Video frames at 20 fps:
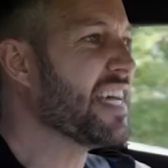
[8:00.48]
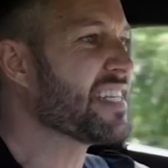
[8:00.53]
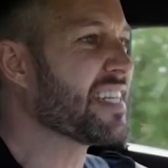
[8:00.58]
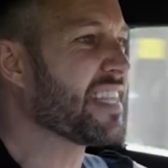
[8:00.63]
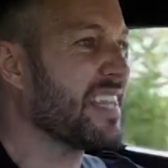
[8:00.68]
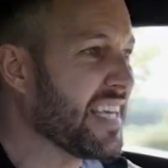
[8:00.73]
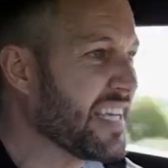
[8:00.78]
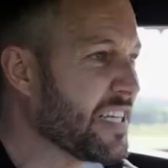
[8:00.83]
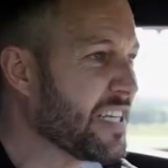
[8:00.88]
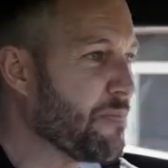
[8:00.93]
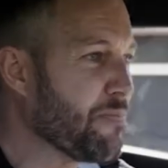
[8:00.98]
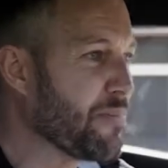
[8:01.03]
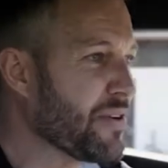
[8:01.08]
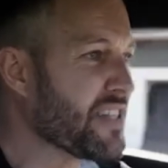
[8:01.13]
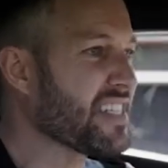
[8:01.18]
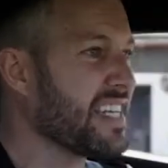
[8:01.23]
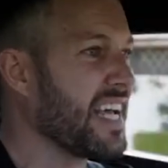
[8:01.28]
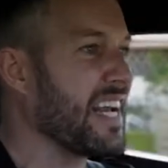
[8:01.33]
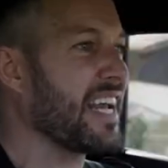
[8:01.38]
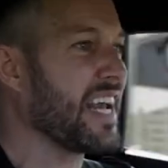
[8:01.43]
is
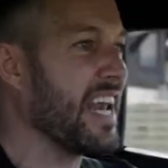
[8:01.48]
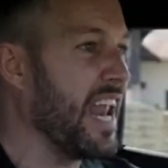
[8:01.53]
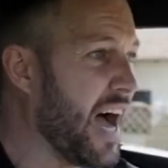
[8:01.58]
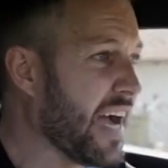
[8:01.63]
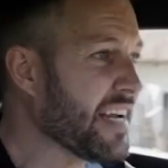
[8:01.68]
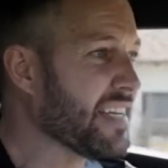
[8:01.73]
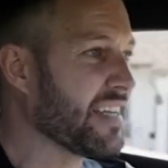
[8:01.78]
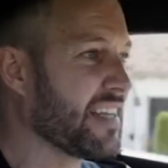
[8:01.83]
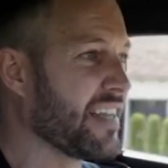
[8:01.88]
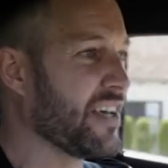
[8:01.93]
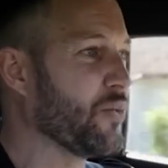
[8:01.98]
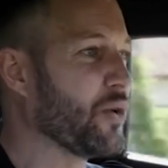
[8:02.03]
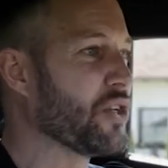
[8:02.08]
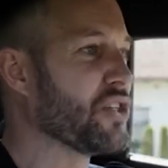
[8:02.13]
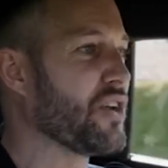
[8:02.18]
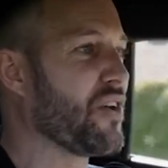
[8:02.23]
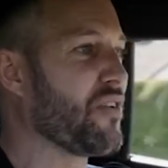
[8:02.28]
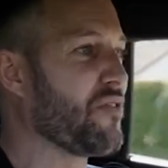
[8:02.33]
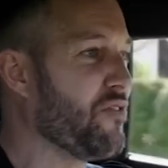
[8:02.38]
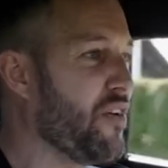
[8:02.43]
30% lighter than what
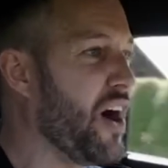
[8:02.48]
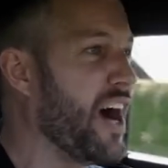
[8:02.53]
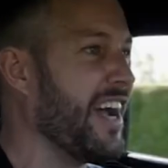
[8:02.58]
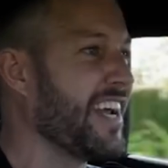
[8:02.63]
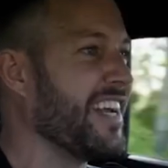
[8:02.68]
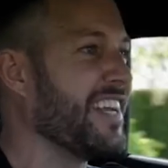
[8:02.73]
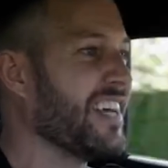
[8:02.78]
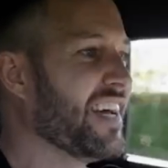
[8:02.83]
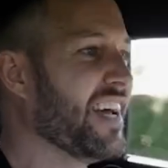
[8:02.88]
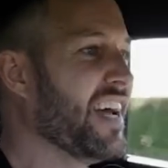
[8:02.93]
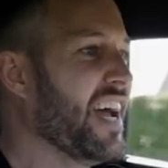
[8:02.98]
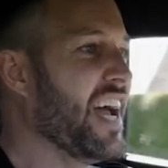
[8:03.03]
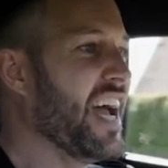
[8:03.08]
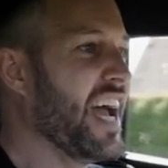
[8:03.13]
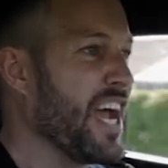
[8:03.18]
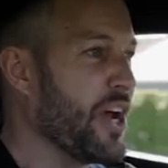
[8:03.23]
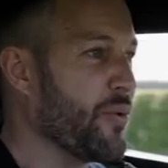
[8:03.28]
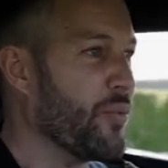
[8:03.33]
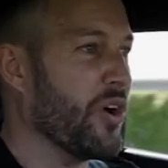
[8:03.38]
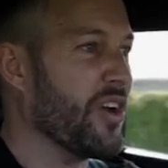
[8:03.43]
you'd find
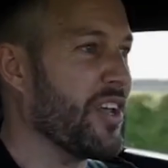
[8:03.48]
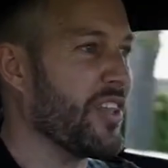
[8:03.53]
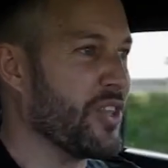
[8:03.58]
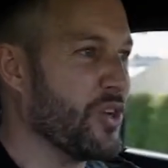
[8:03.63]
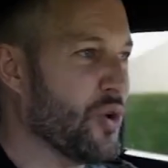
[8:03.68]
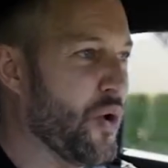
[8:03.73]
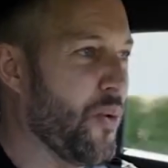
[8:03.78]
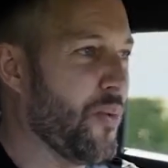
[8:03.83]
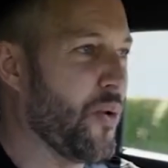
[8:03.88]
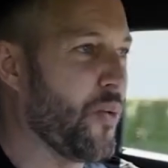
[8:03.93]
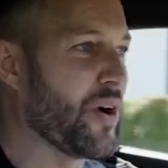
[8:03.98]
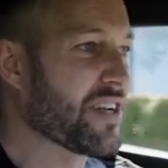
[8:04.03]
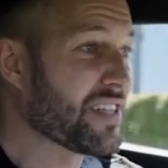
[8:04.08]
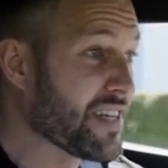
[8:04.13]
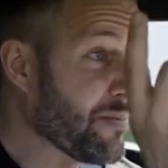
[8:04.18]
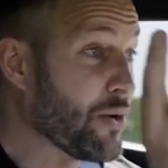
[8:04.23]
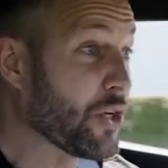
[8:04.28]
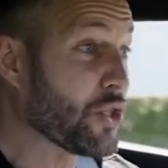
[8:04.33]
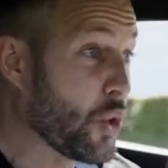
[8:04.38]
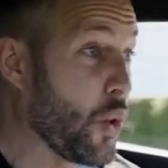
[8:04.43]
in one of the normal ones.
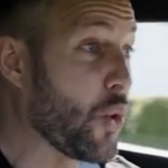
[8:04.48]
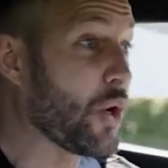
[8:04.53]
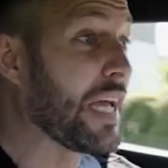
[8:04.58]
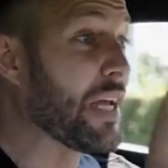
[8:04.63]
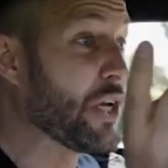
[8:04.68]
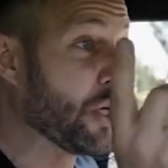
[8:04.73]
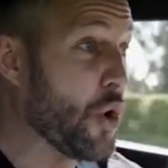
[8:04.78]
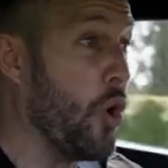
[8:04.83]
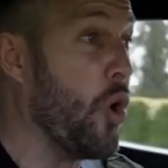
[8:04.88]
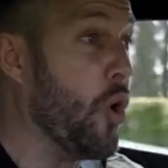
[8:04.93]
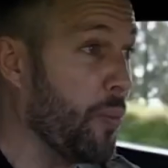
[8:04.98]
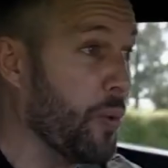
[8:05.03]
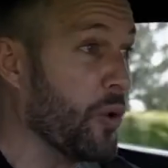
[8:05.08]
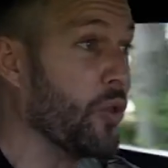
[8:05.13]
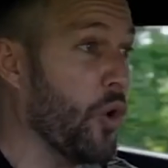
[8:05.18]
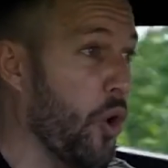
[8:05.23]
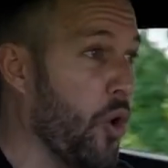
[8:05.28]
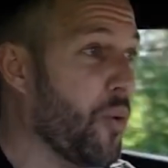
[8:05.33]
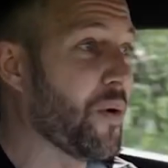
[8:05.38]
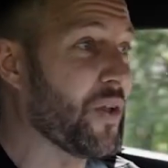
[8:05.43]
I'm not talking normal
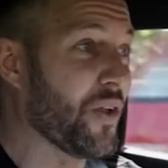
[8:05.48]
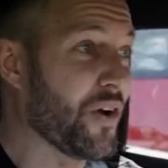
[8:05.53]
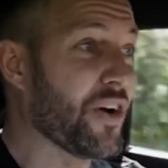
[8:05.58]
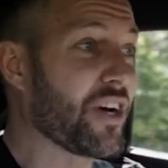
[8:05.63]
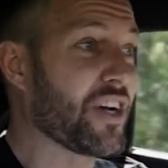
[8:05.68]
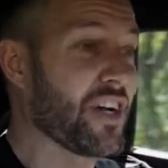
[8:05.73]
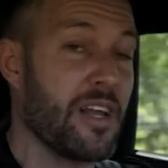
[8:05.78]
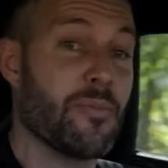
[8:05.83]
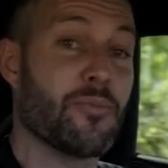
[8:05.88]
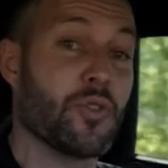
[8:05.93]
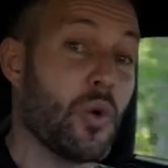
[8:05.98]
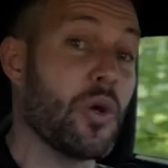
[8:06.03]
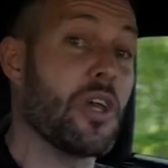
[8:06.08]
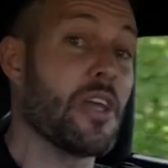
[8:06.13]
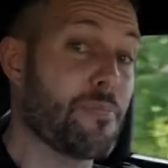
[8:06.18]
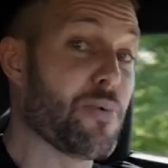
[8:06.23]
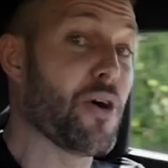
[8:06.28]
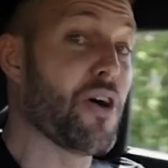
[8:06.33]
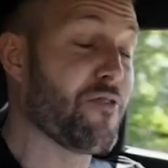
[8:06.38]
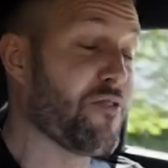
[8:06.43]
Huracan, I'm
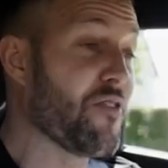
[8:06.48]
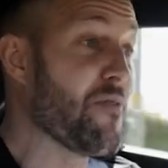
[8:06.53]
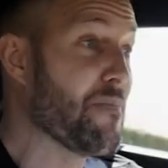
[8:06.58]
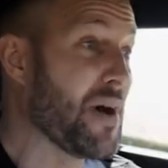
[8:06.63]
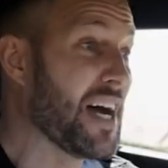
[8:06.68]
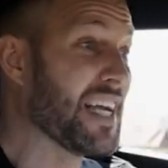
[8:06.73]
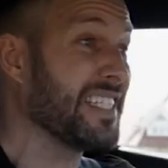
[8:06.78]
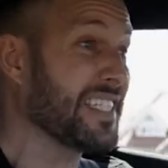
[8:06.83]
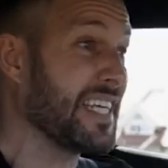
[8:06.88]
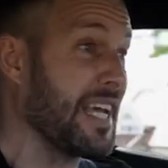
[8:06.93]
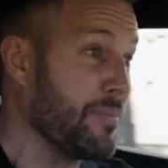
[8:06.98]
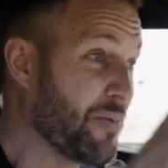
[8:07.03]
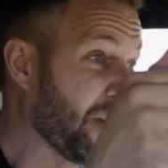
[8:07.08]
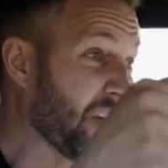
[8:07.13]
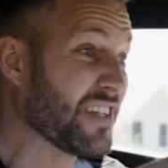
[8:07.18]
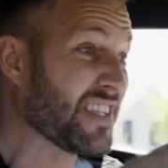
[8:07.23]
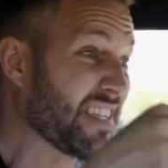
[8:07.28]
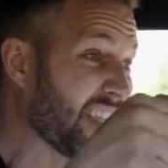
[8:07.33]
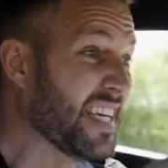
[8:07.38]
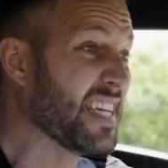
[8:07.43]
talking Performante,
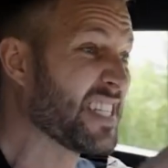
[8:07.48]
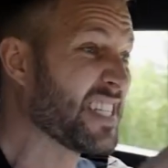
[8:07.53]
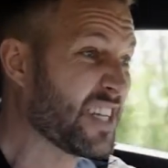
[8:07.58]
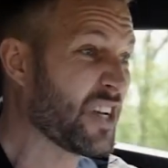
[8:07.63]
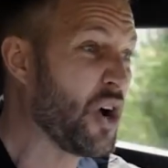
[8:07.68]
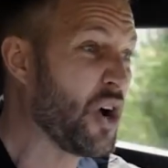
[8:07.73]
because this